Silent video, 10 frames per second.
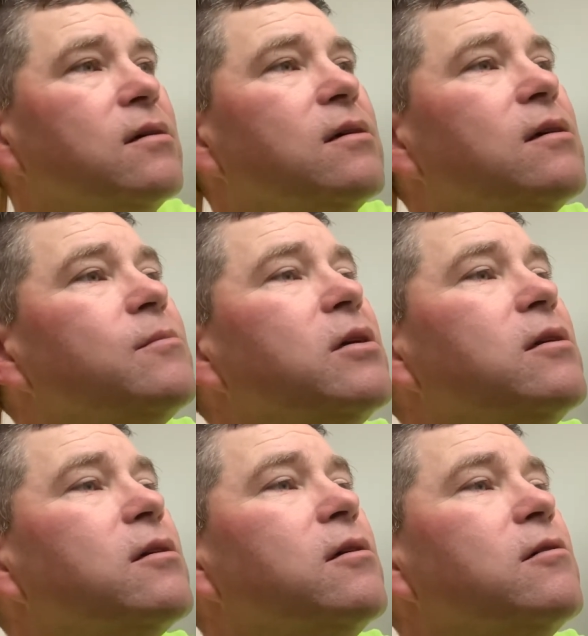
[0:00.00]
I'm
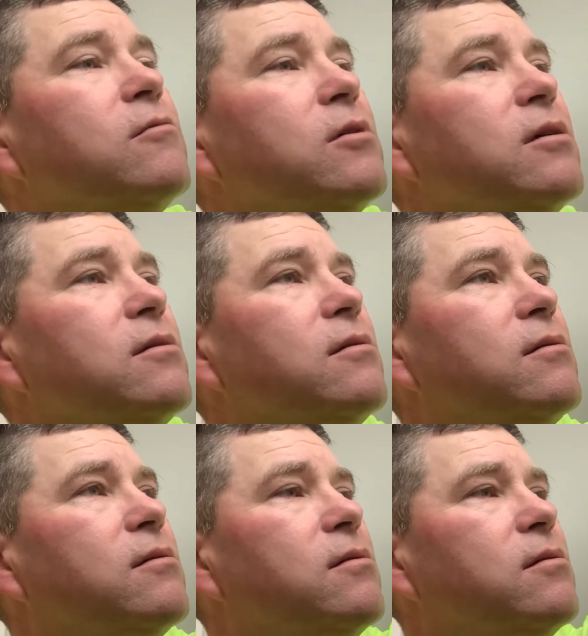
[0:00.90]
gonna go
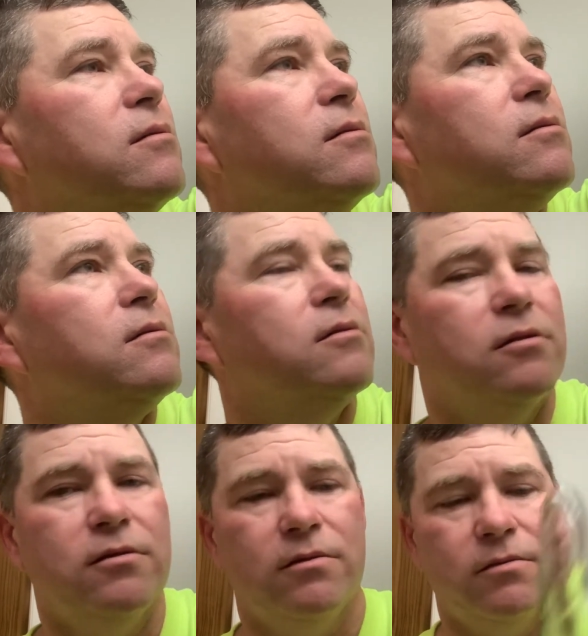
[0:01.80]
with
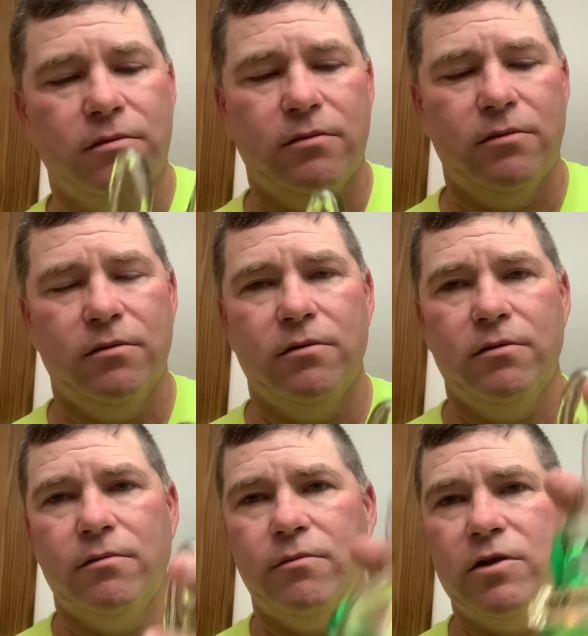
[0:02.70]

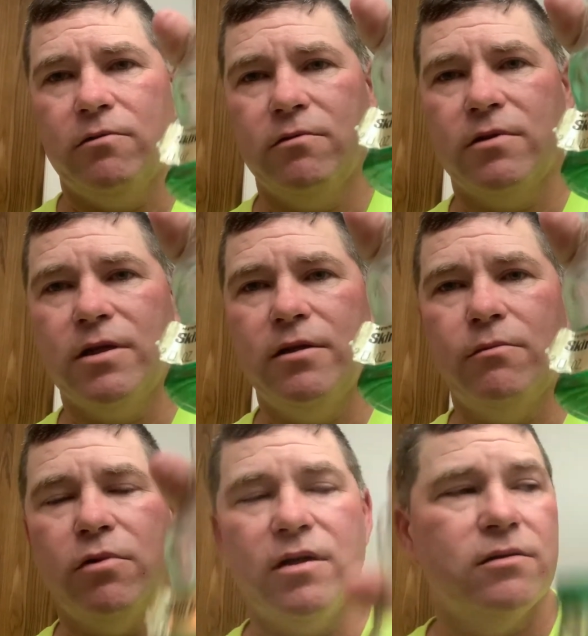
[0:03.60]
my old skin
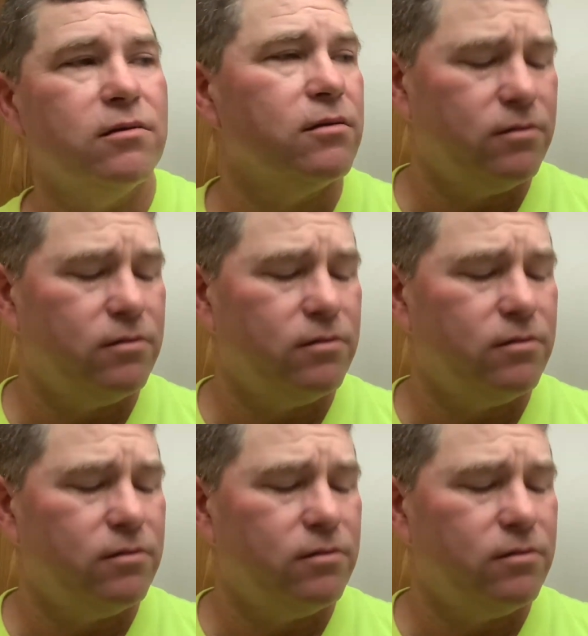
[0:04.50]
bracer.